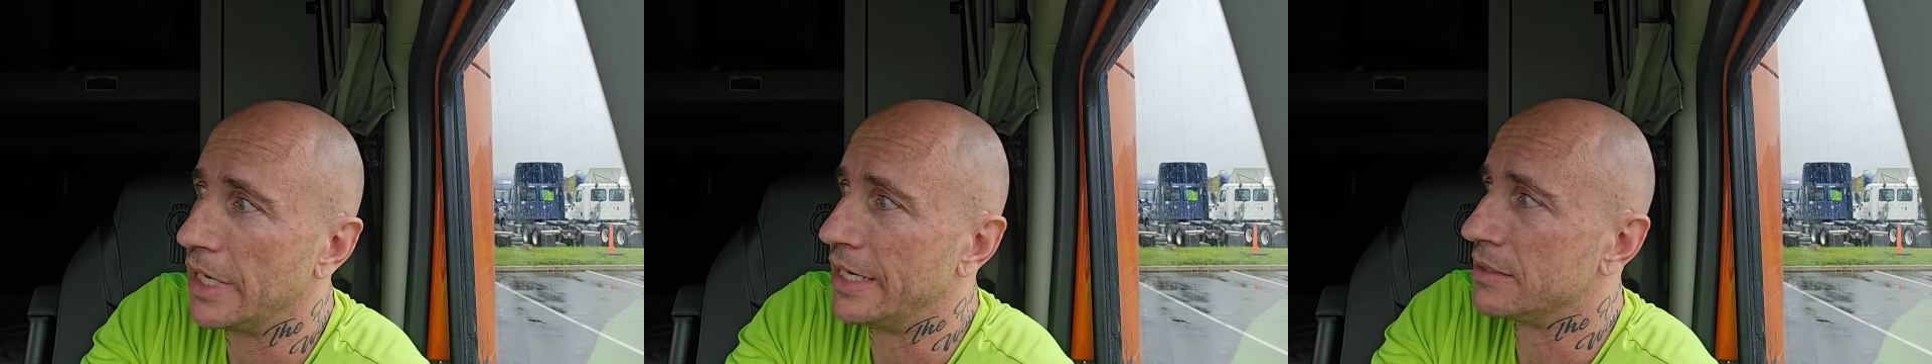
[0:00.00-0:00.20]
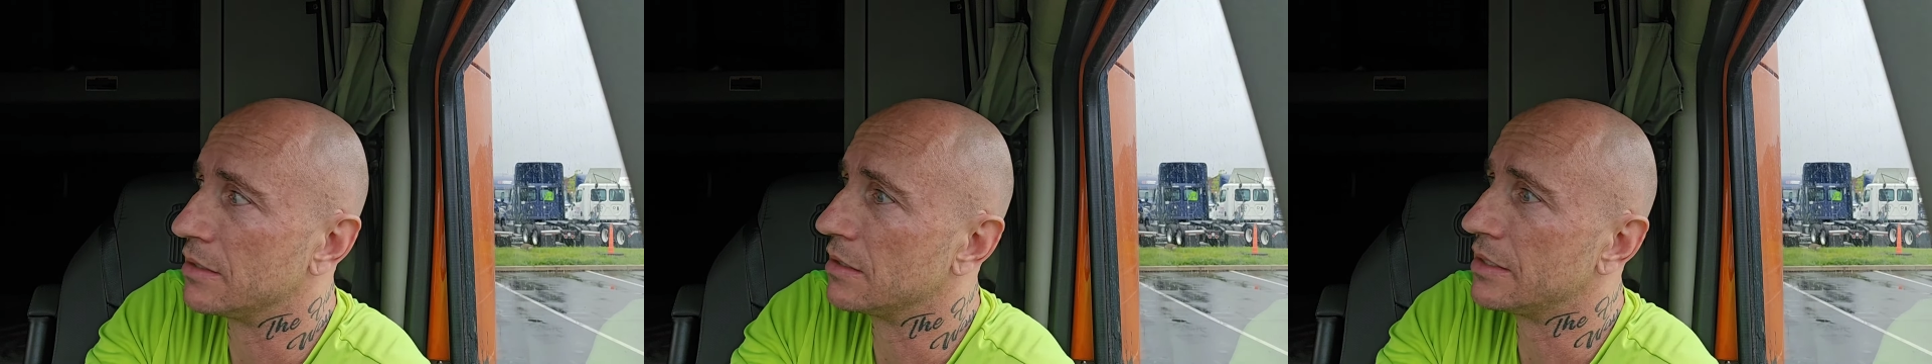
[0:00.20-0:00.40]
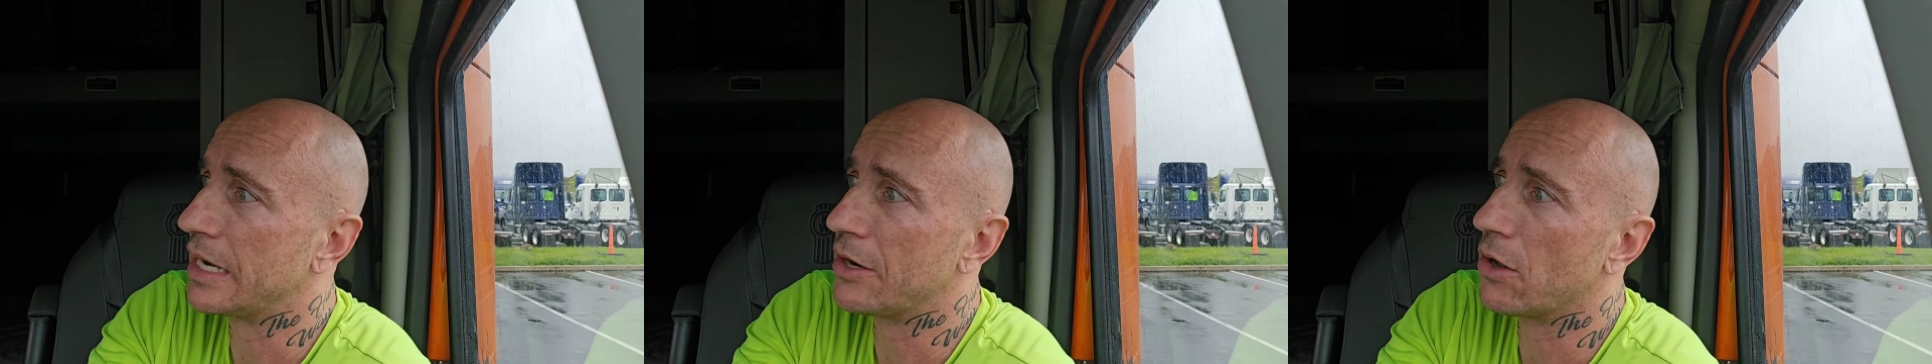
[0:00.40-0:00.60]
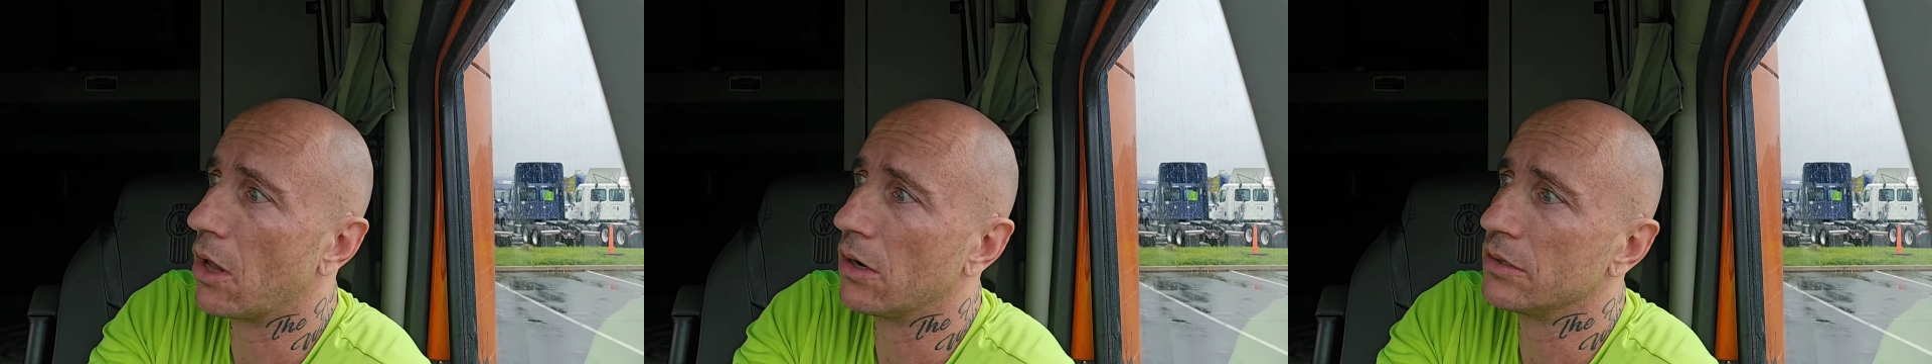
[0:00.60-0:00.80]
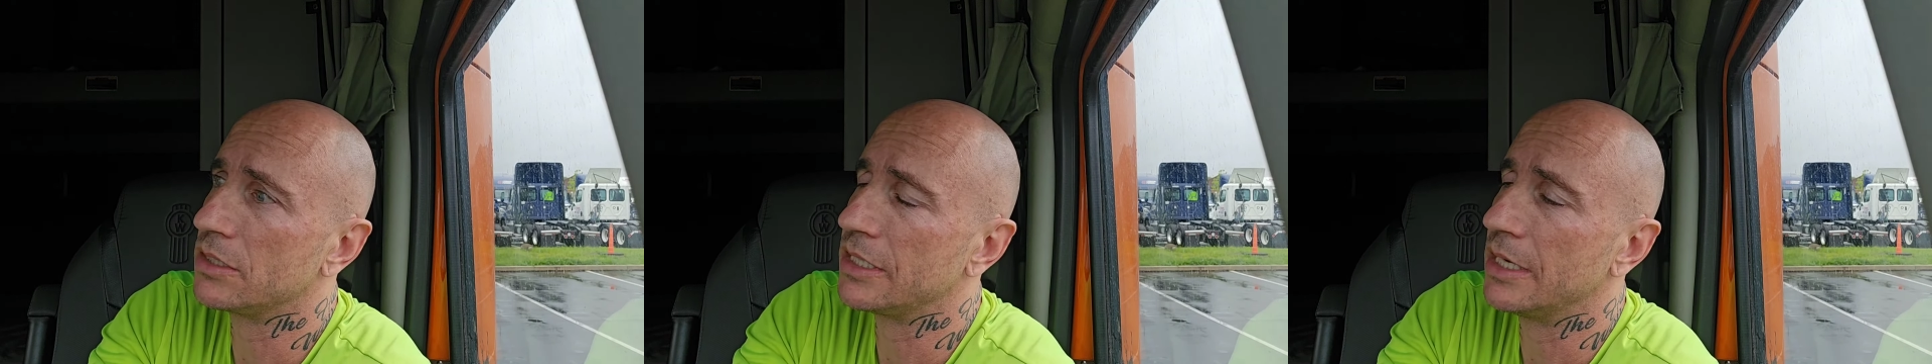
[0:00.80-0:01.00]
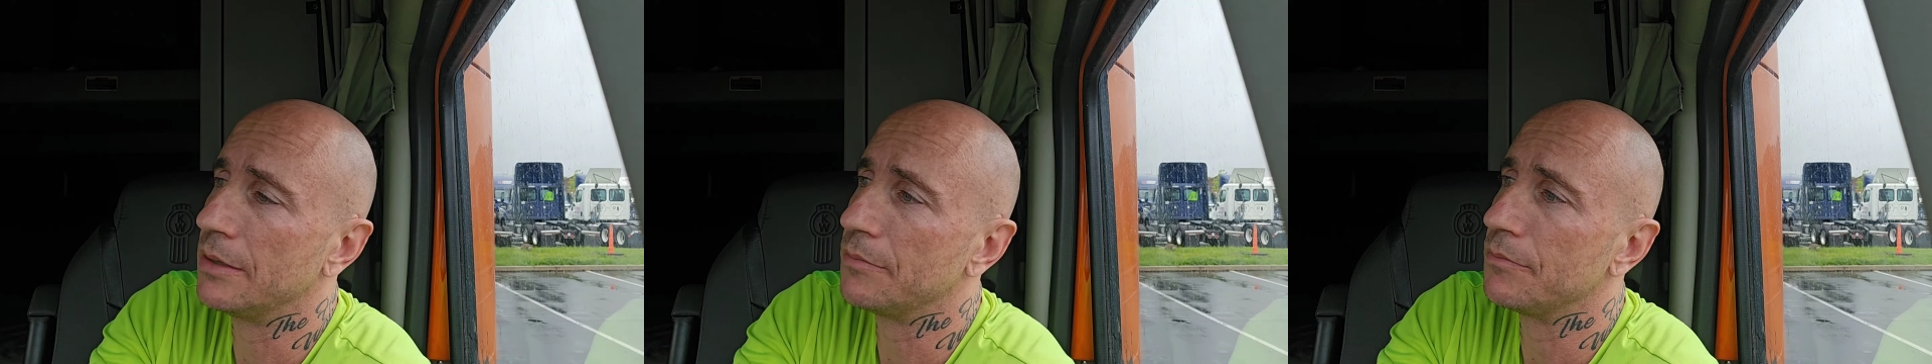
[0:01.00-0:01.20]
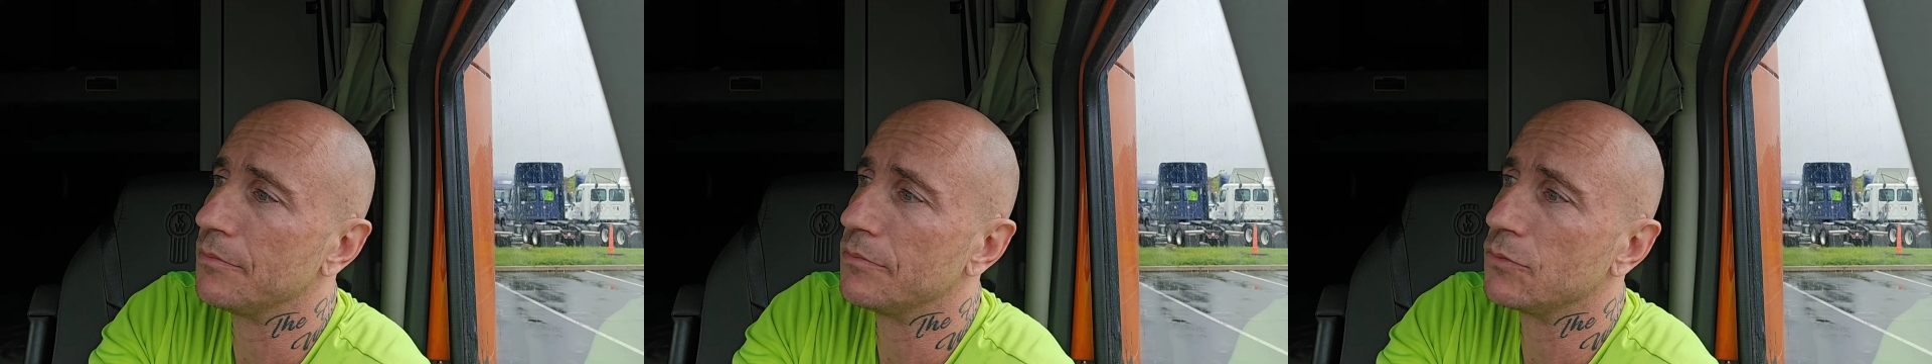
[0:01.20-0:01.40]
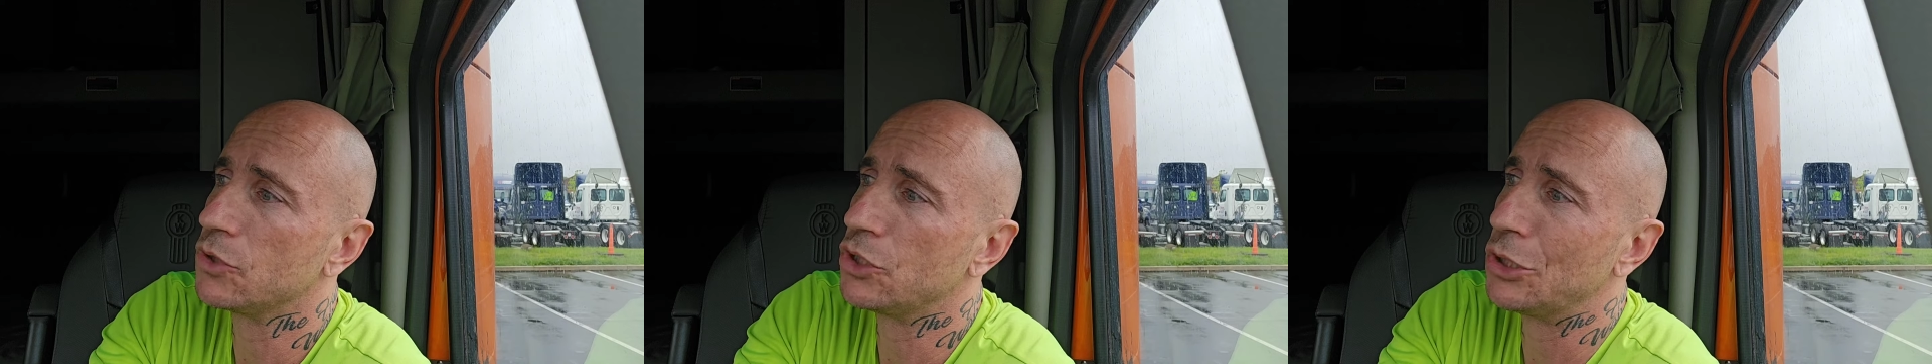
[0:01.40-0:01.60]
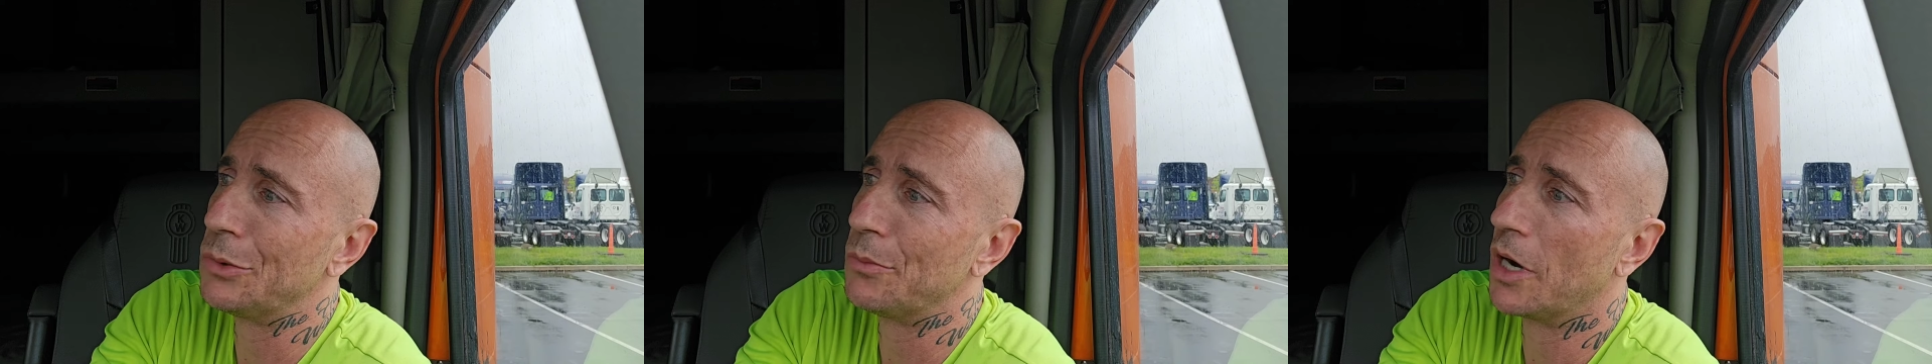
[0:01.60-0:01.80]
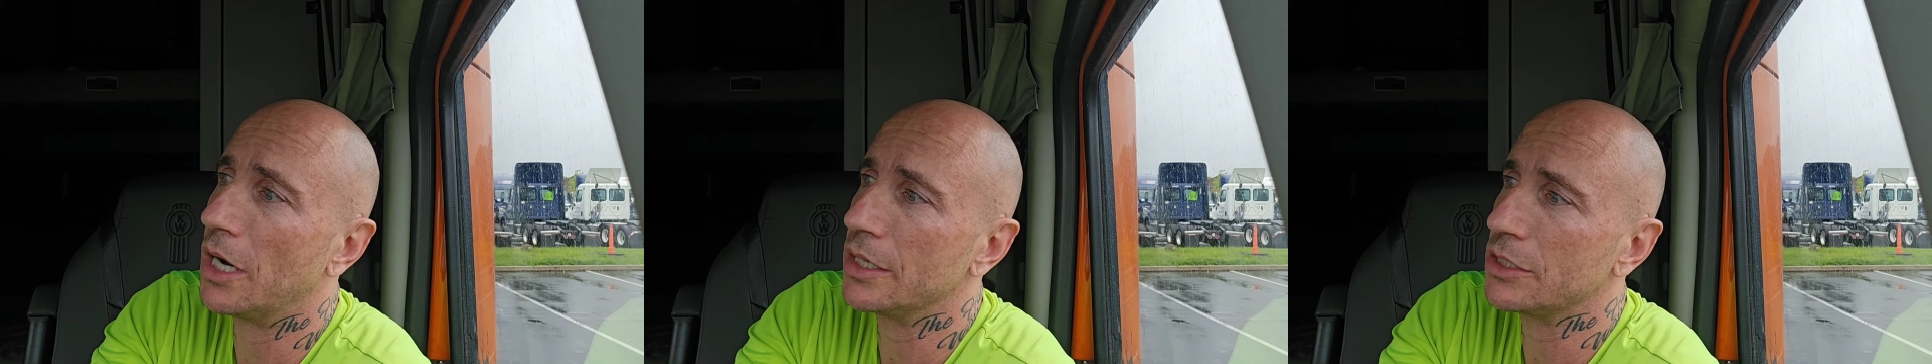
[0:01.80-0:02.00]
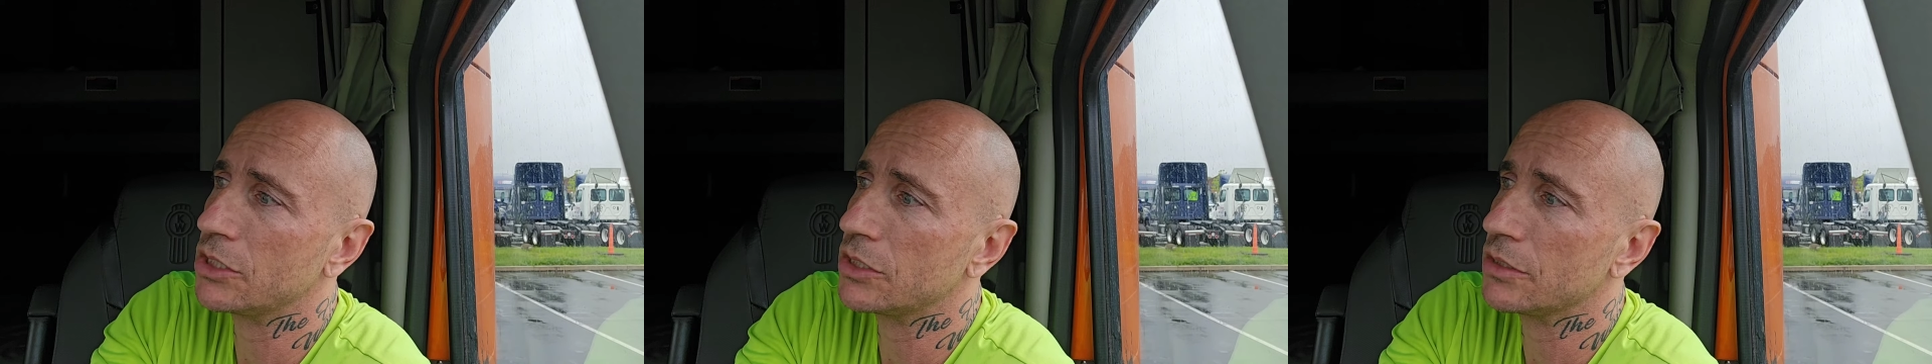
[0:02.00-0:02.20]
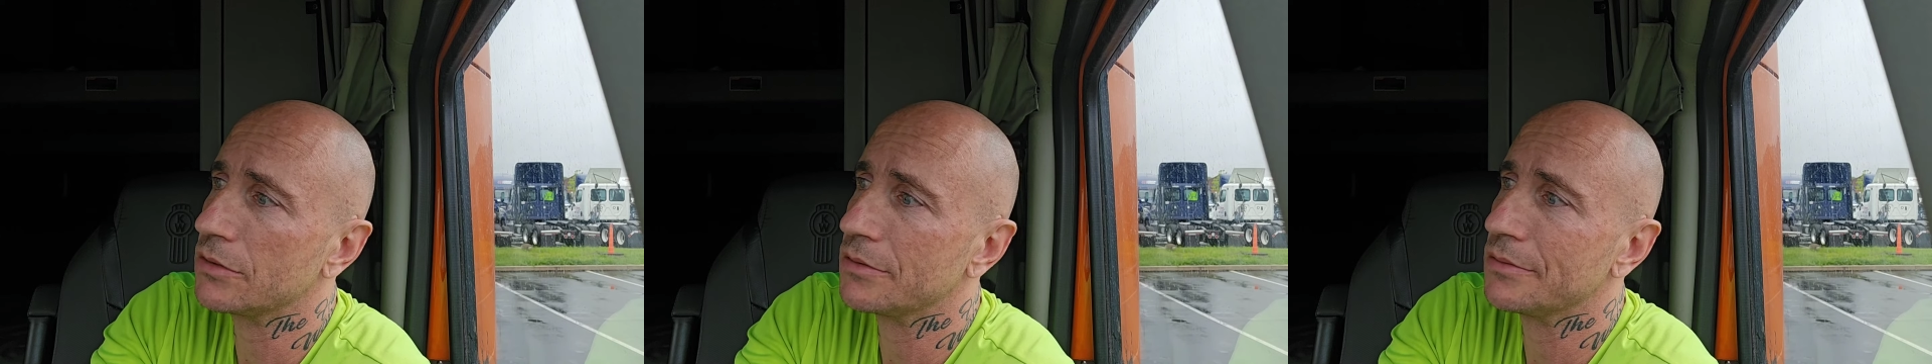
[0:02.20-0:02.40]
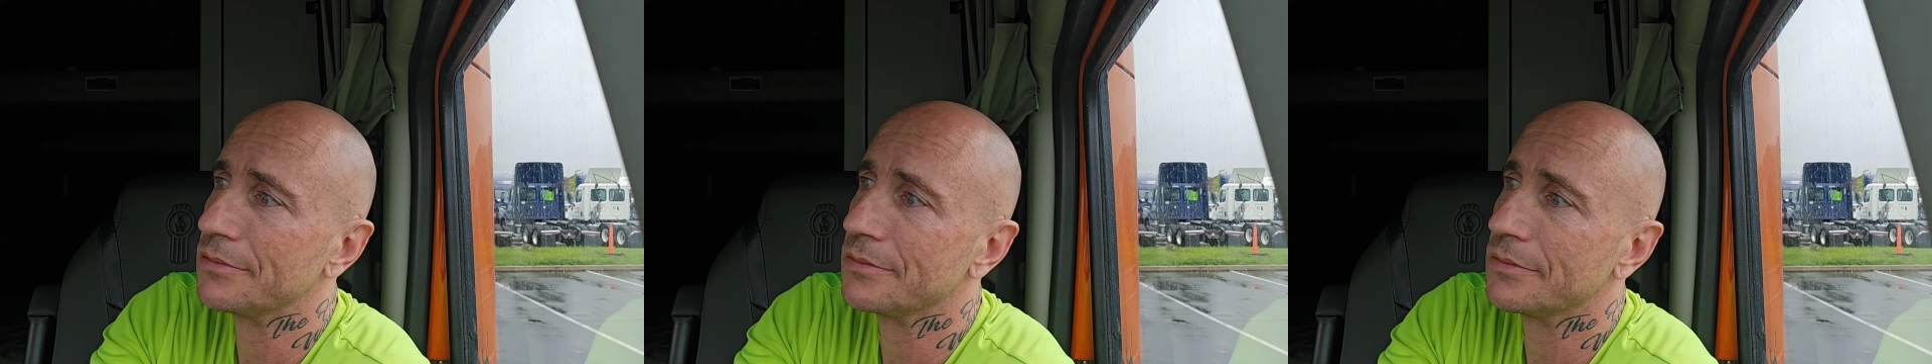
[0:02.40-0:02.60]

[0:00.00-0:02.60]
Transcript: is a ten dollar tip too much